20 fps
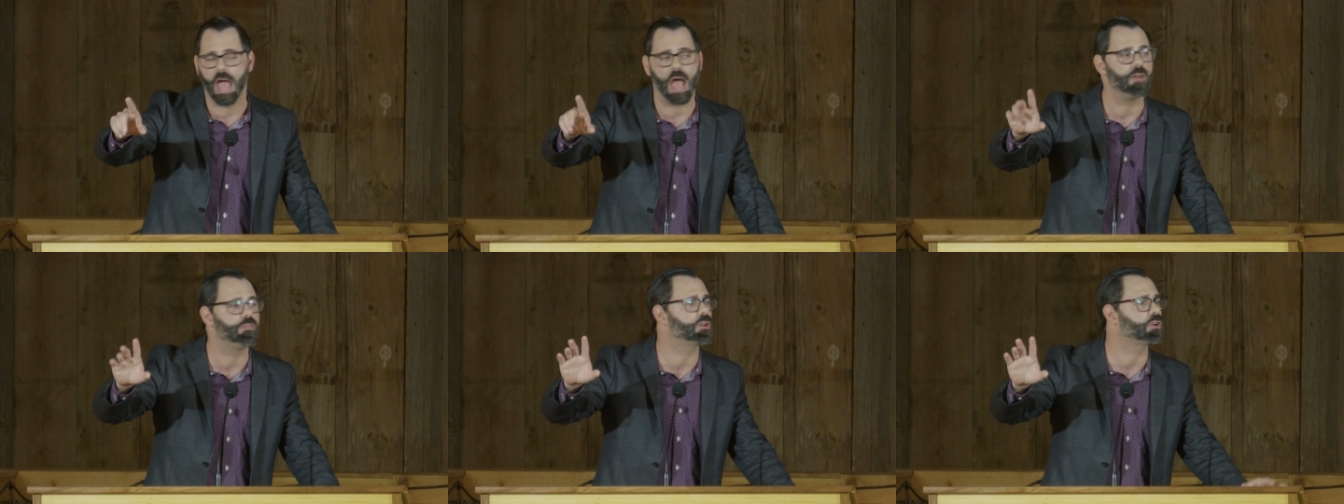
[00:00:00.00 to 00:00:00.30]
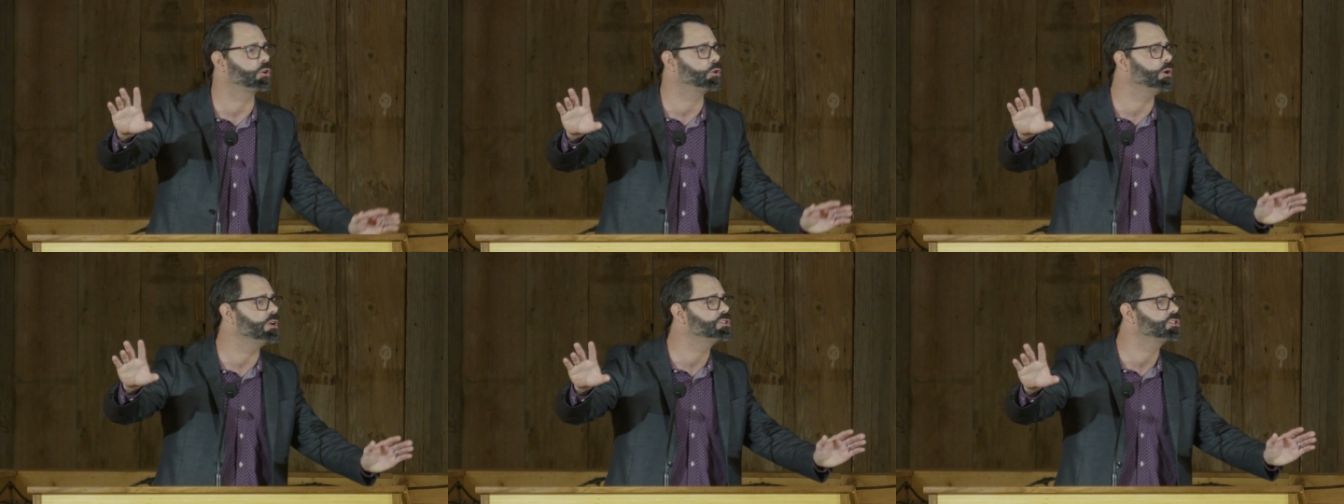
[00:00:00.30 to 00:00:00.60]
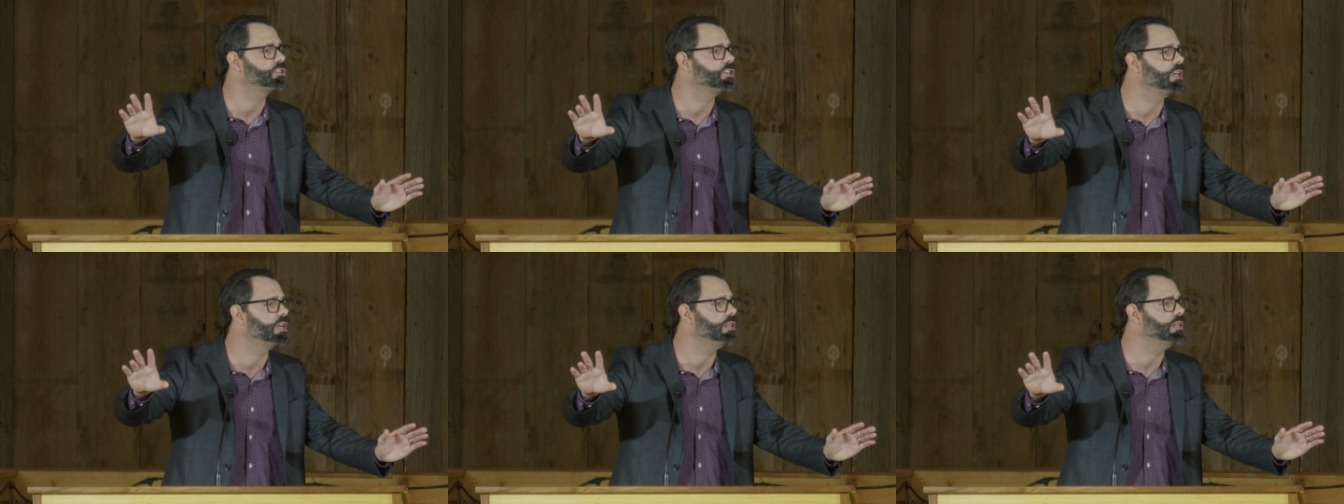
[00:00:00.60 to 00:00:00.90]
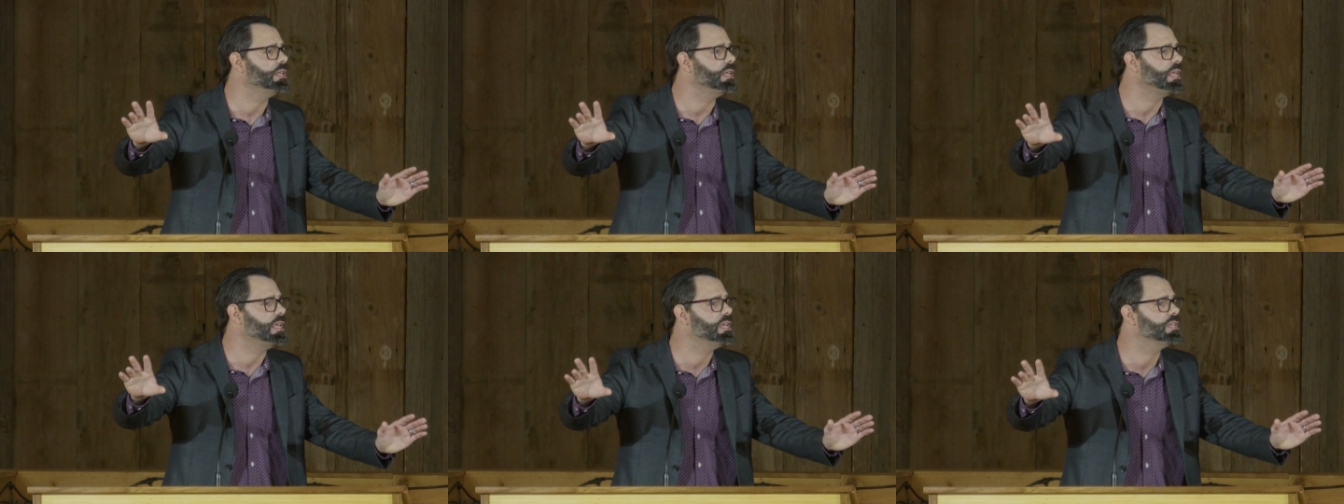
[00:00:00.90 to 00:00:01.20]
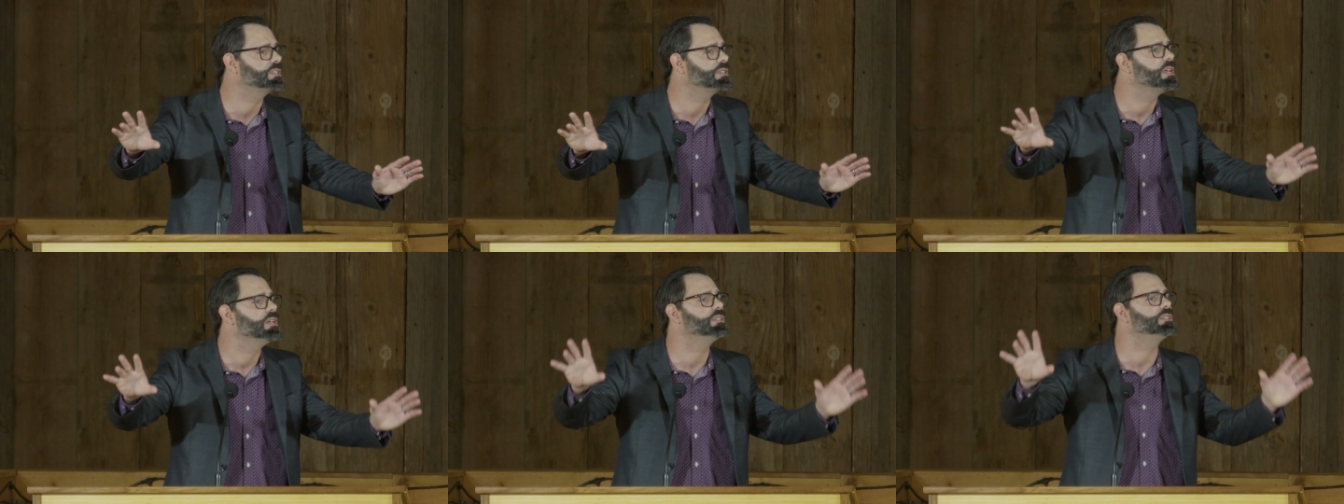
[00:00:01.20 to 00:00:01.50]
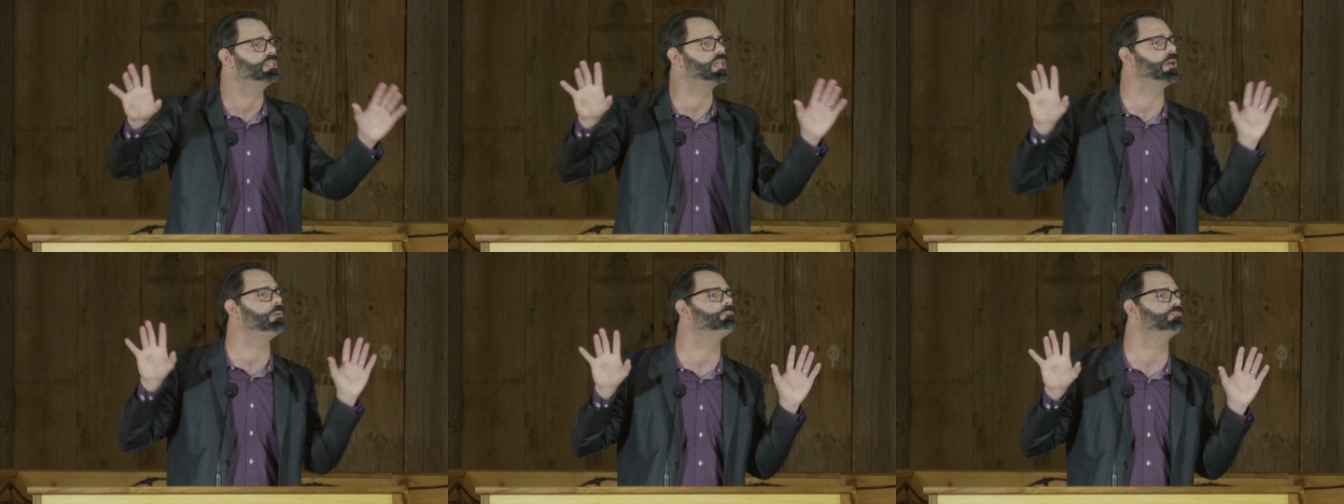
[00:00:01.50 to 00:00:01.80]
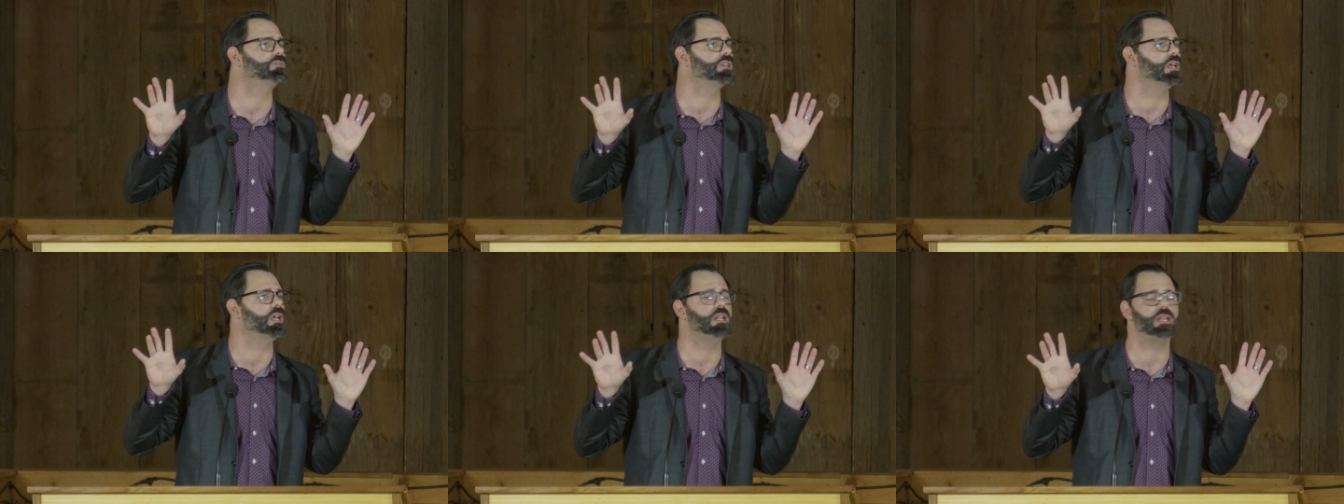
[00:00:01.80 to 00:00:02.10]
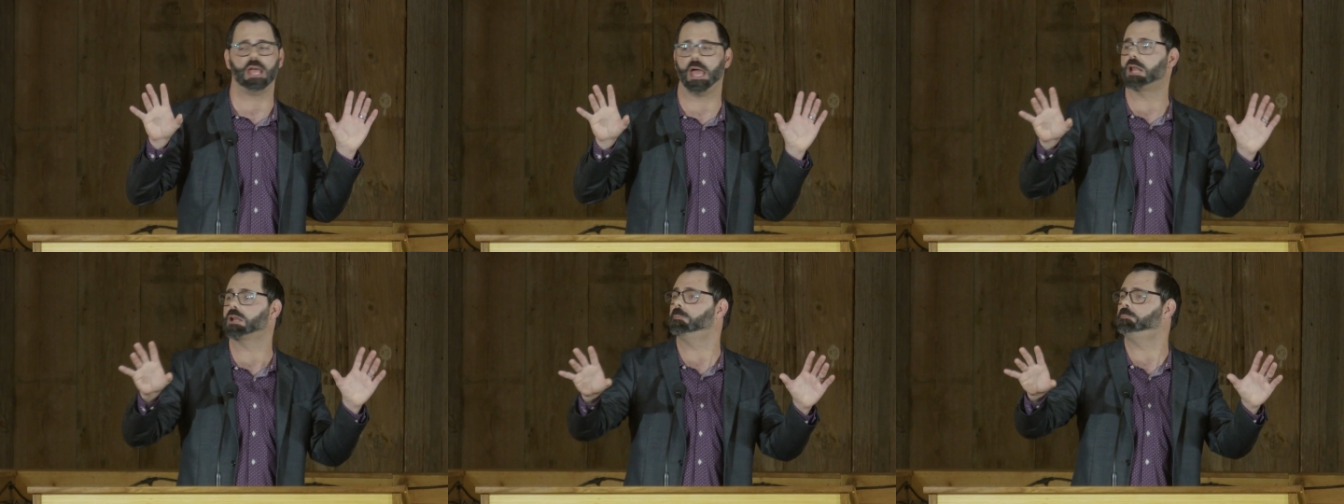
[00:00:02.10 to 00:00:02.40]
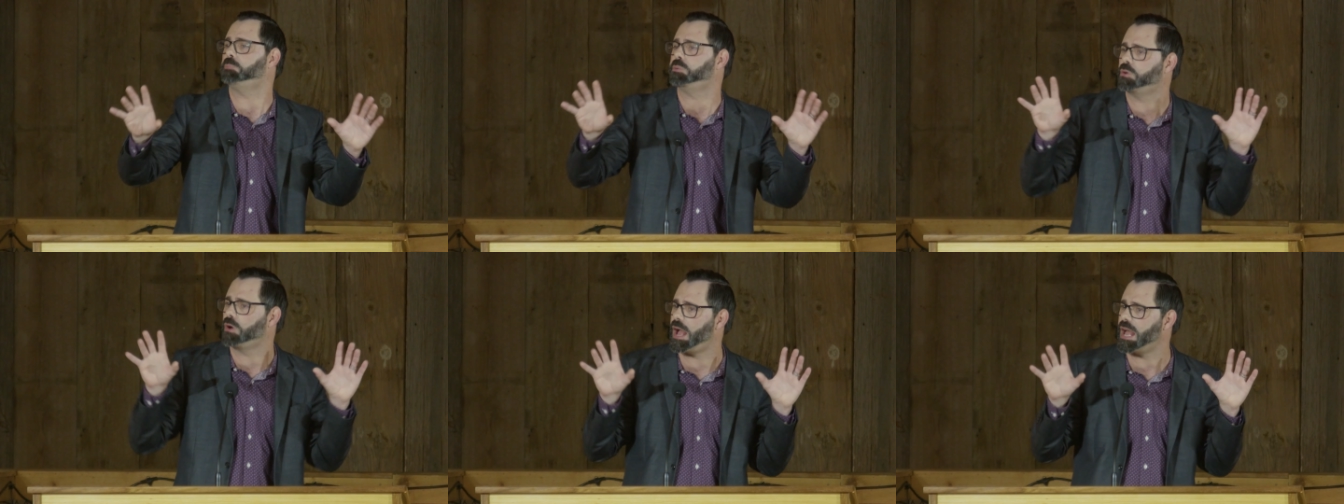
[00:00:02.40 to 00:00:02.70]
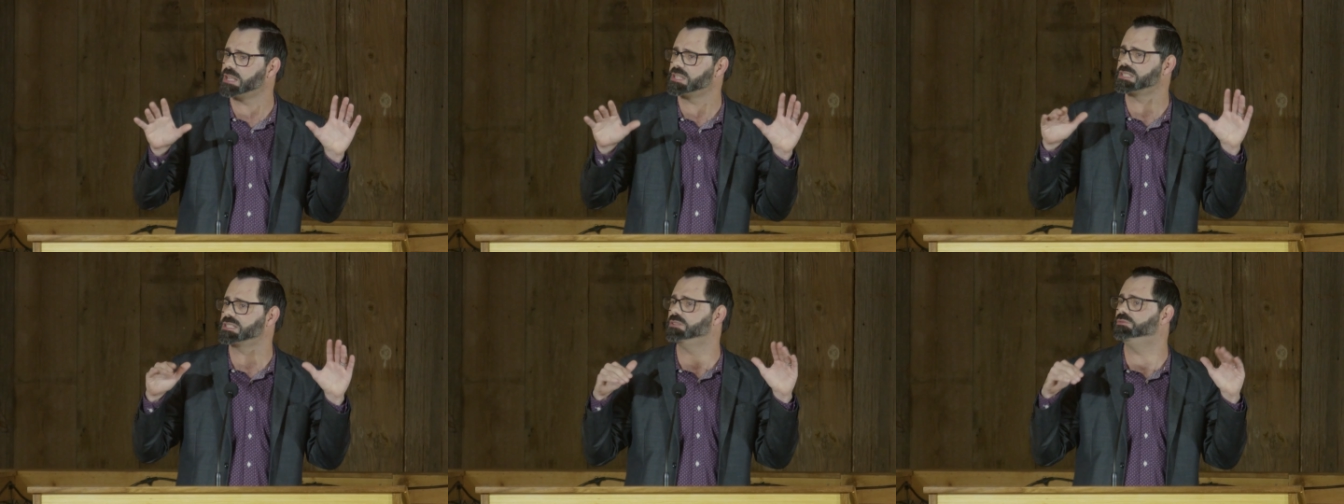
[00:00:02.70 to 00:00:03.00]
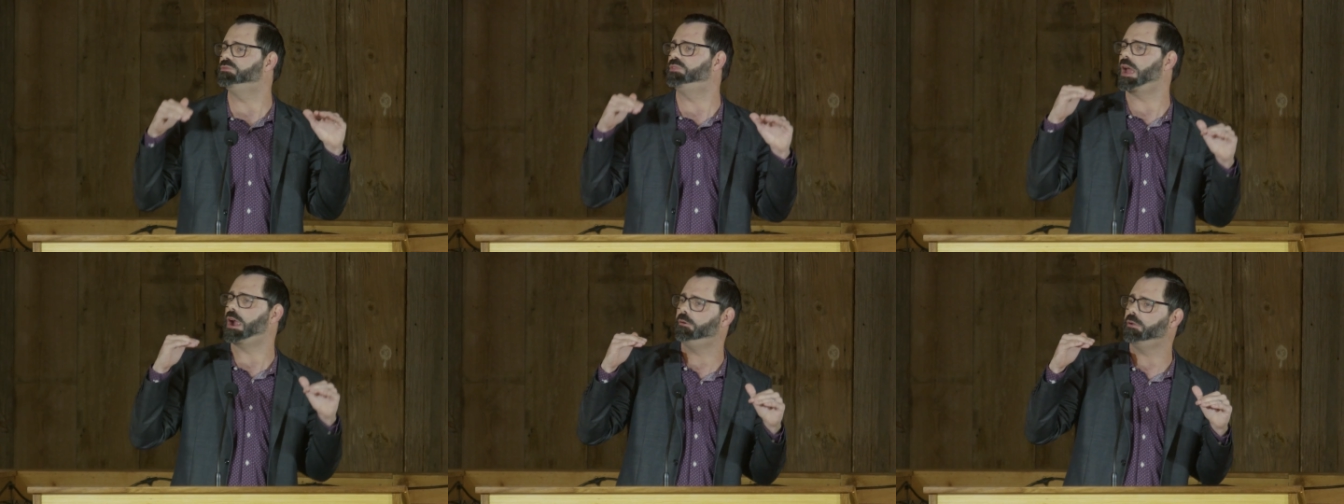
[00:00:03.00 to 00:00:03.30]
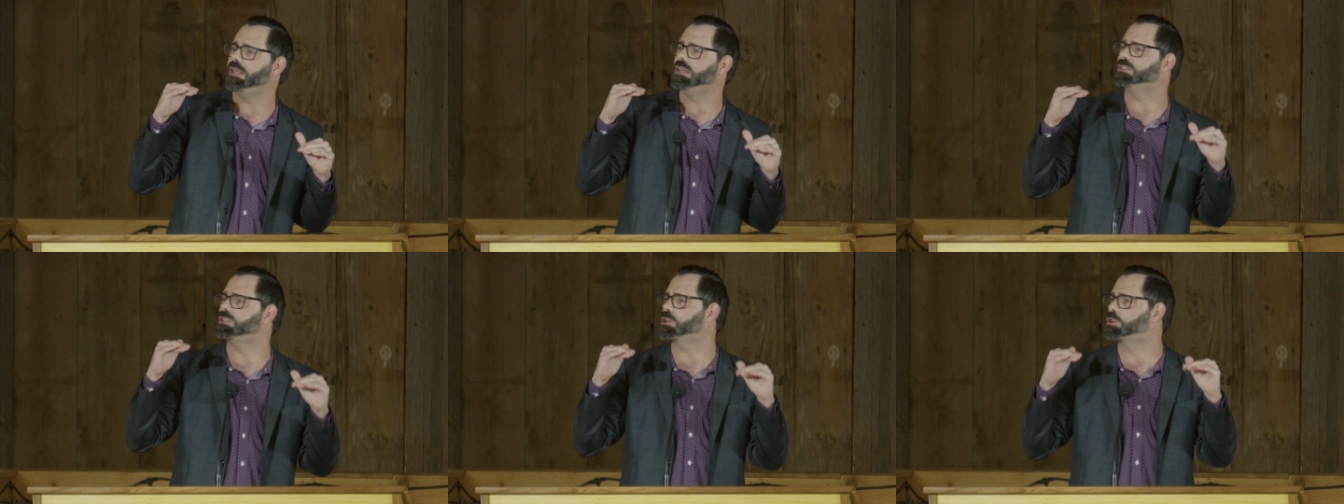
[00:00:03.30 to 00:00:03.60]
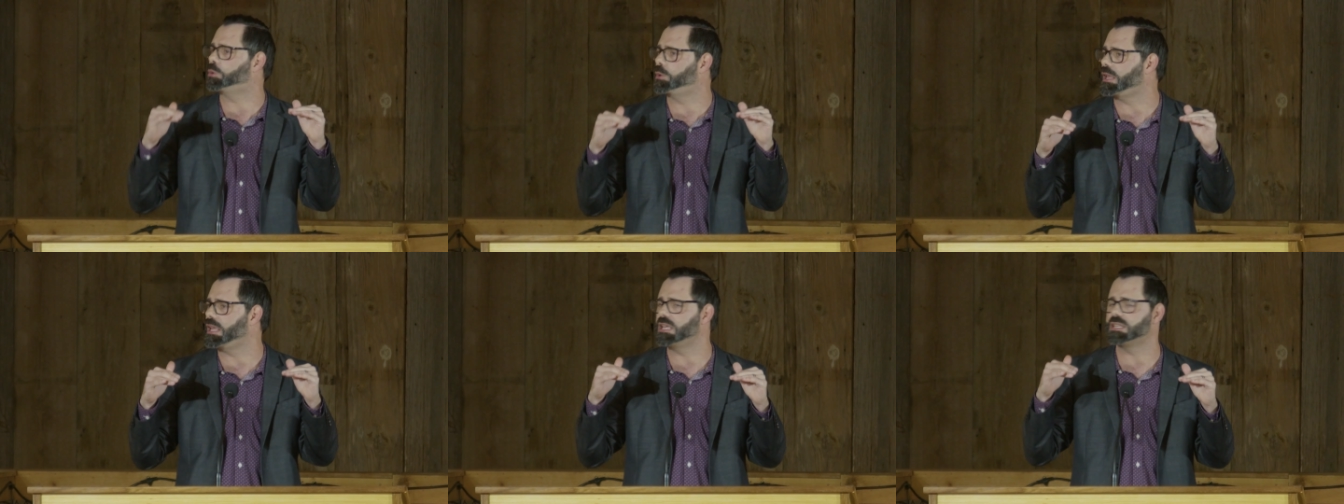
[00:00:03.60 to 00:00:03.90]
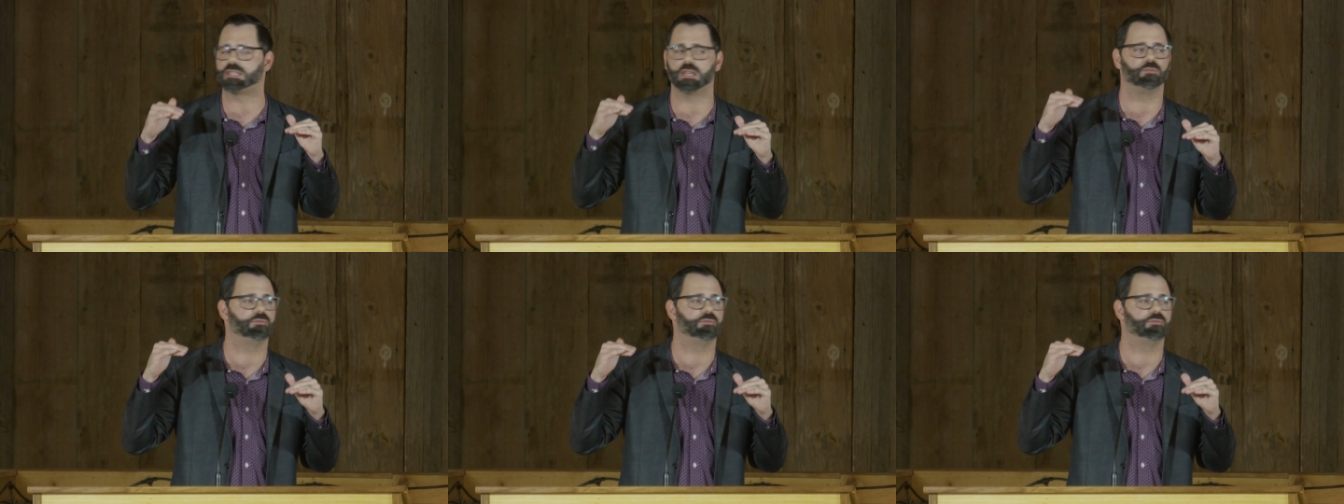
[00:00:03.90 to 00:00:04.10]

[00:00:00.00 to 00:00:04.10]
And the Christian is tempted and oppressed in varying degrees,